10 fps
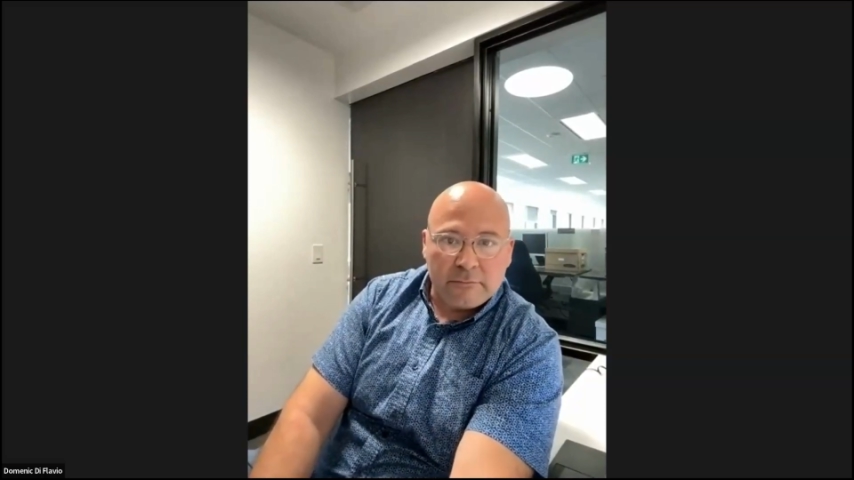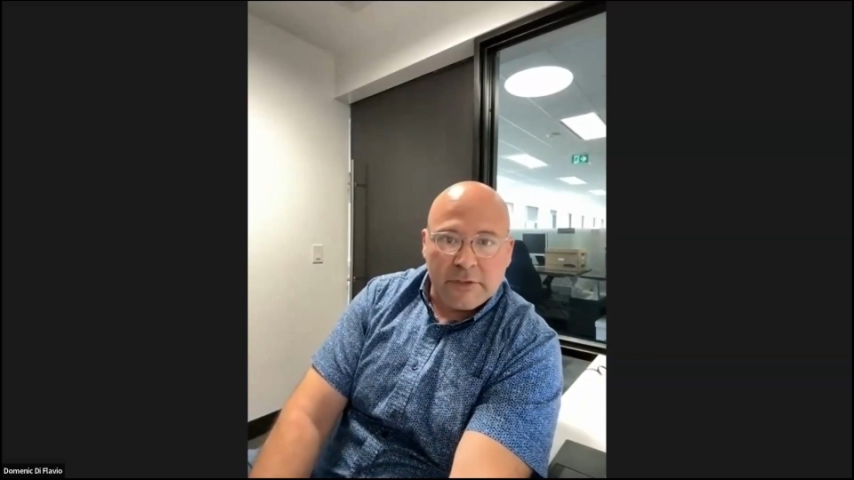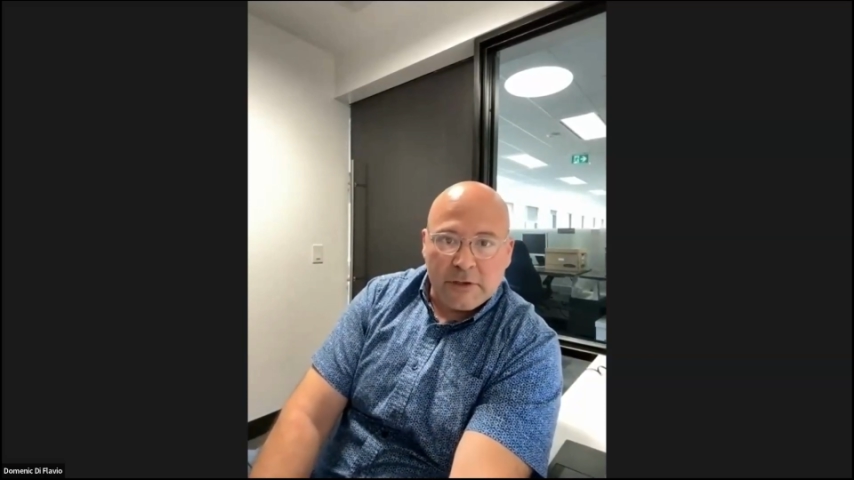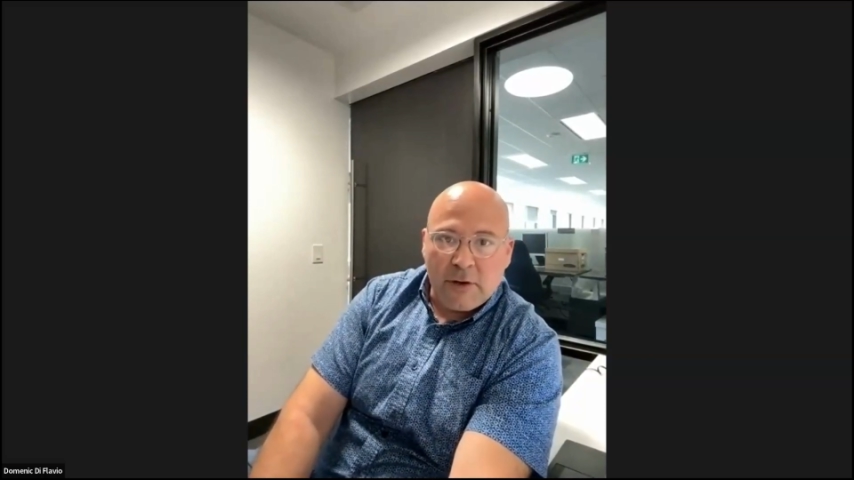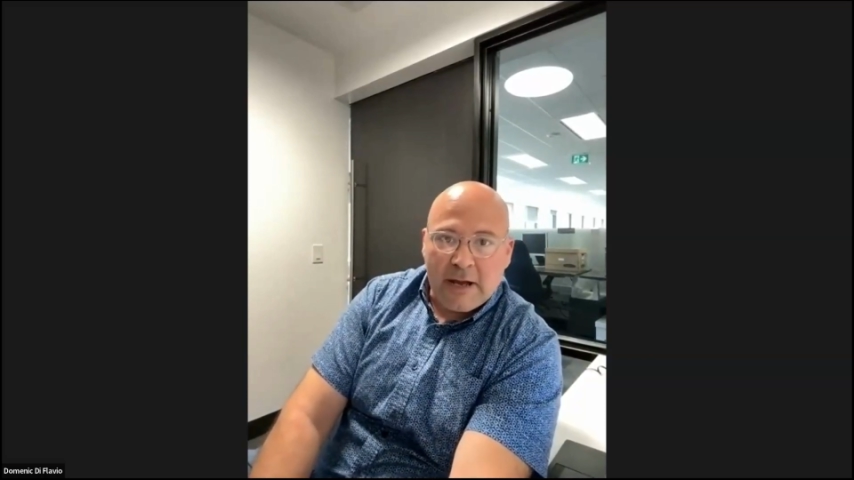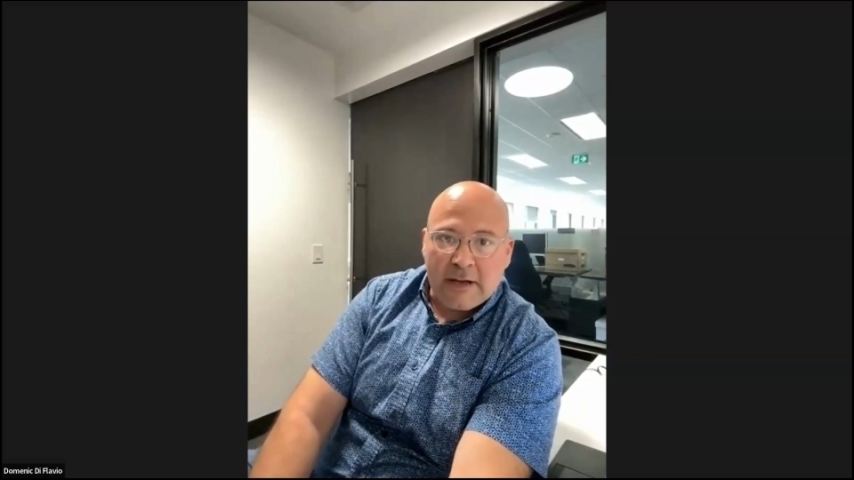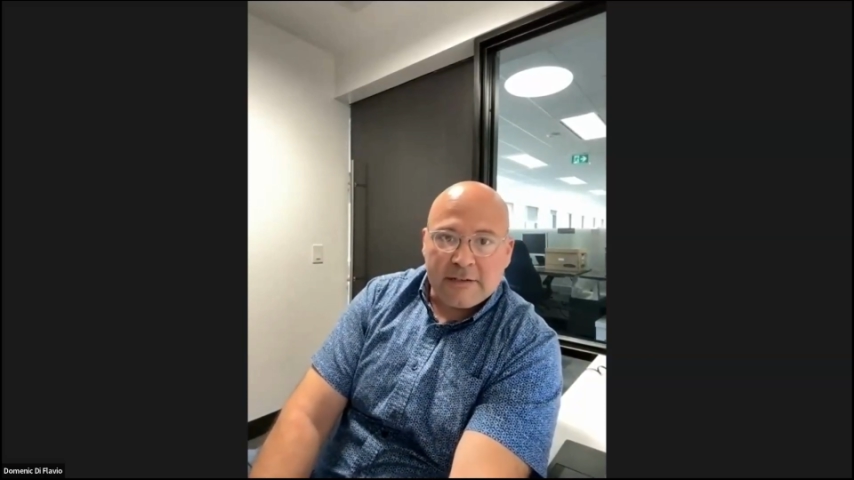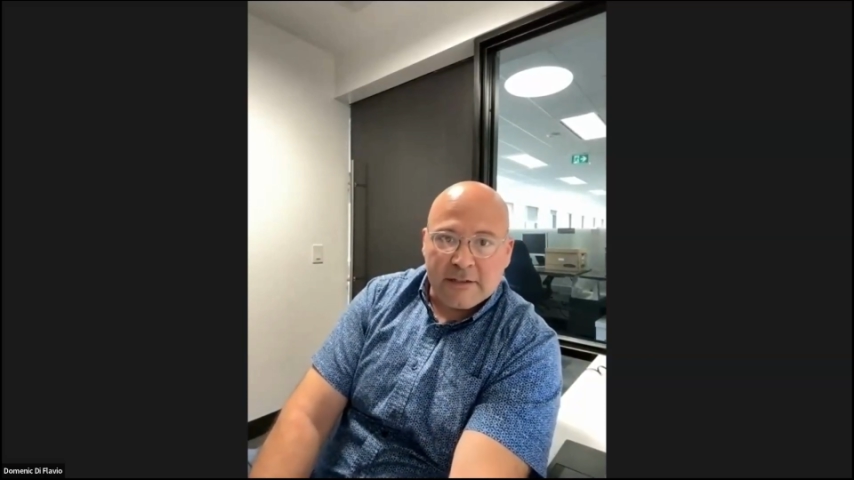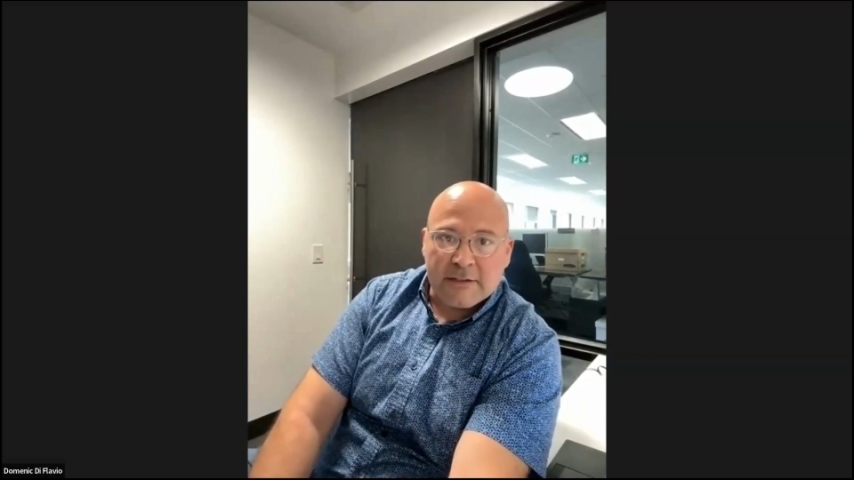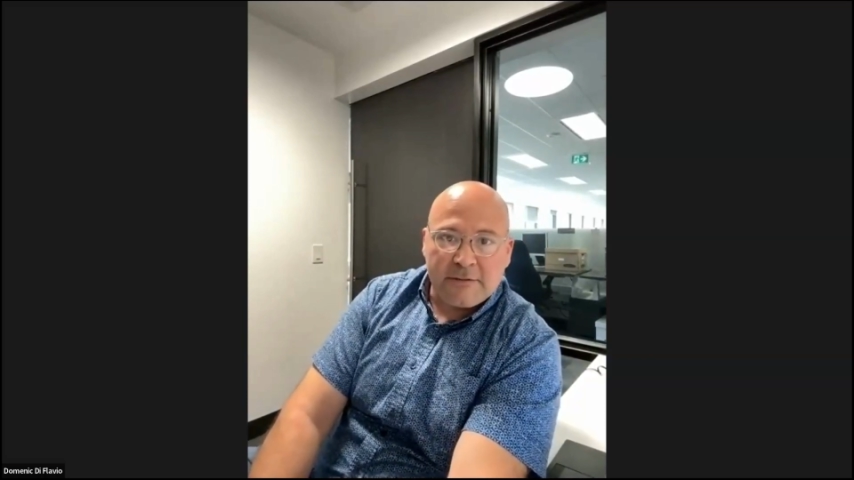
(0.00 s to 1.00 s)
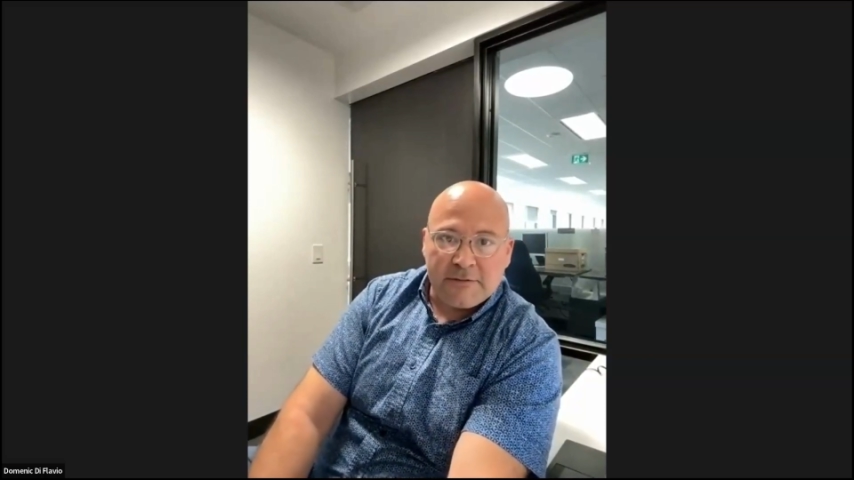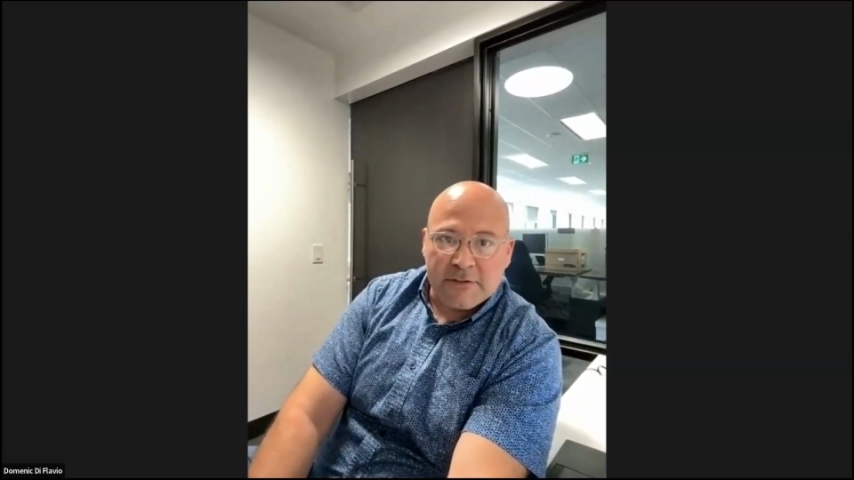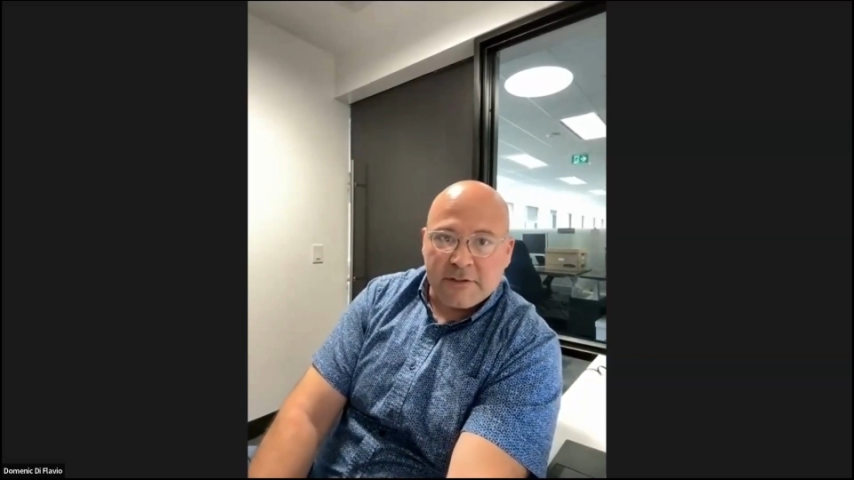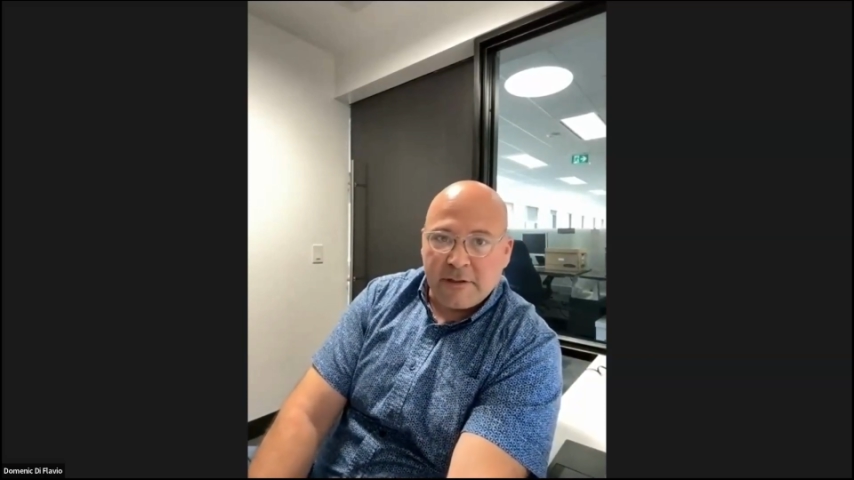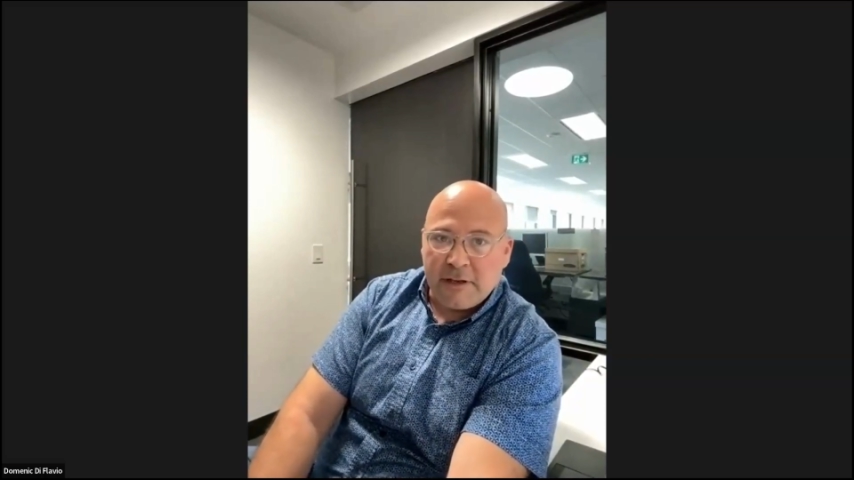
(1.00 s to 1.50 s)
you know, access
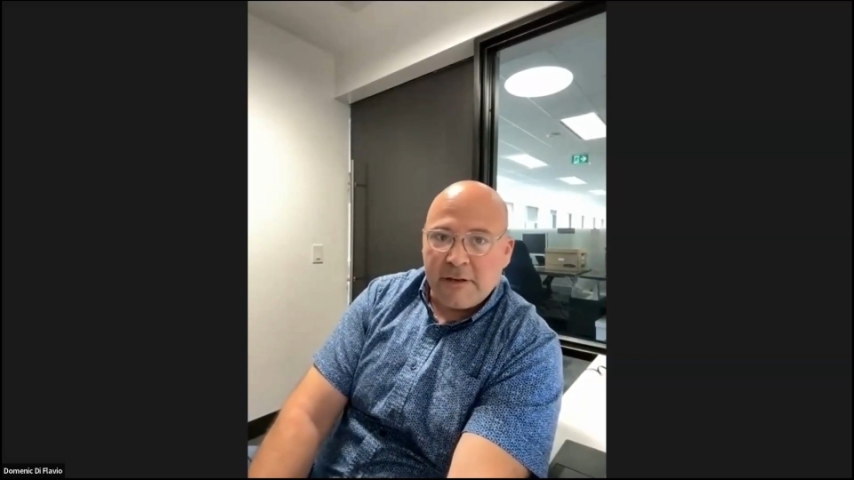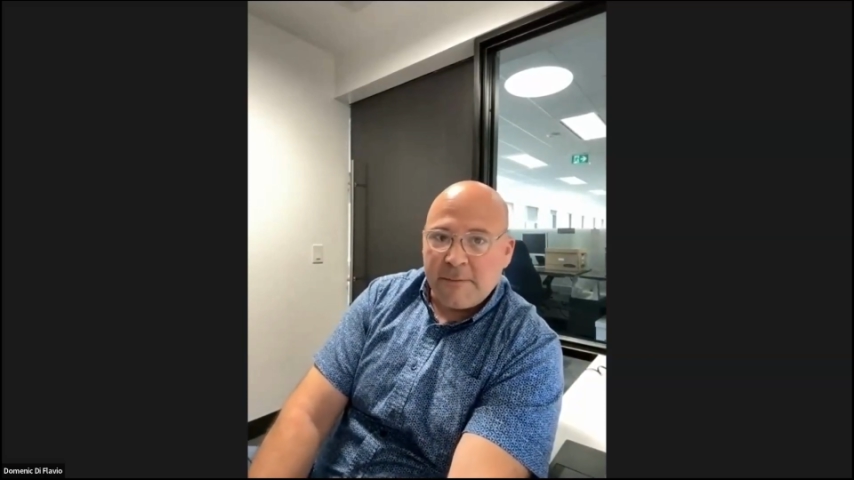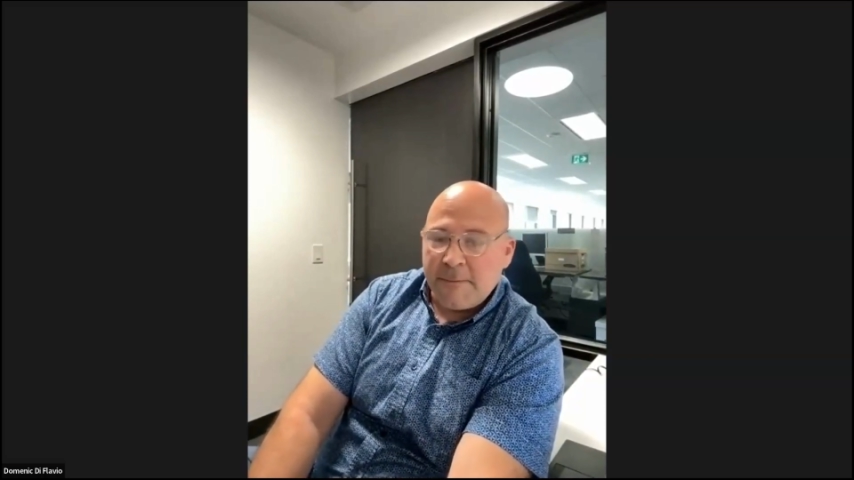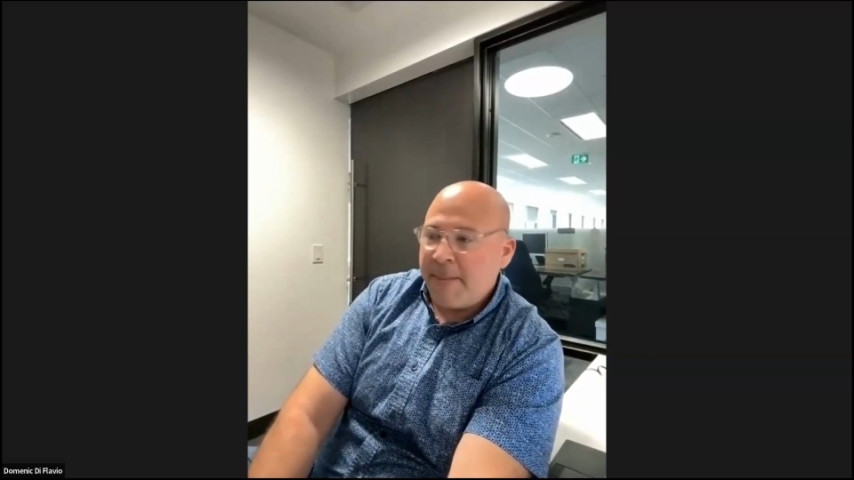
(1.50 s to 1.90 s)
facility,